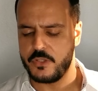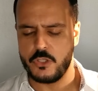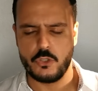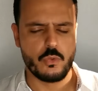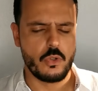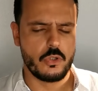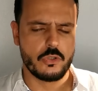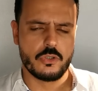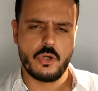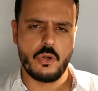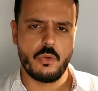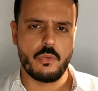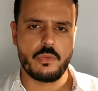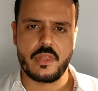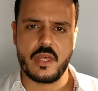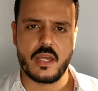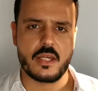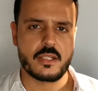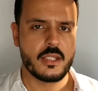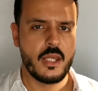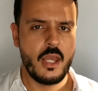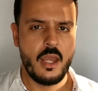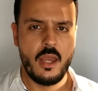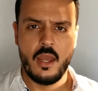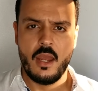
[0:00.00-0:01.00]
you all know
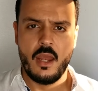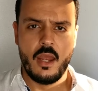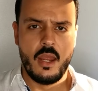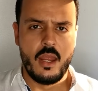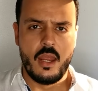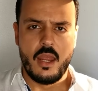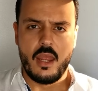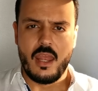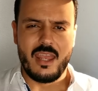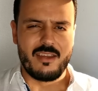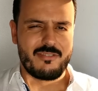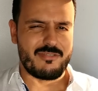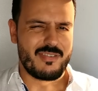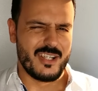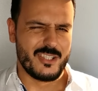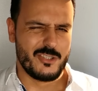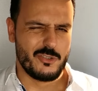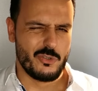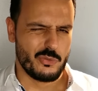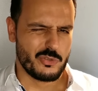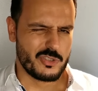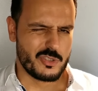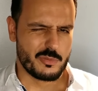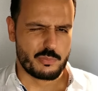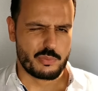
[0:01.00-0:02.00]
that if I
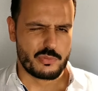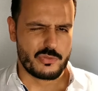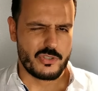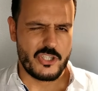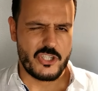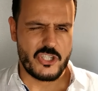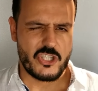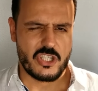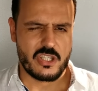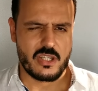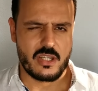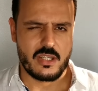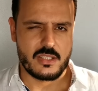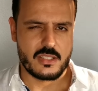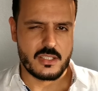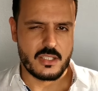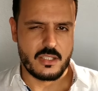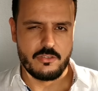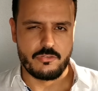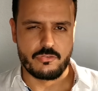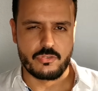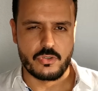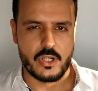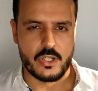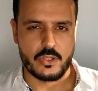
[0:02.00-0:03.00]
don't appreciate
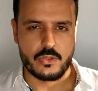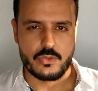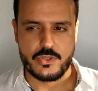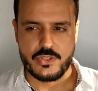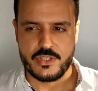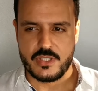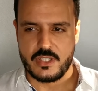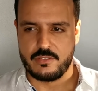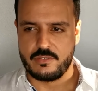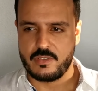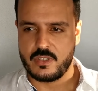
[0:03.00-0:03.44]
a fragrance,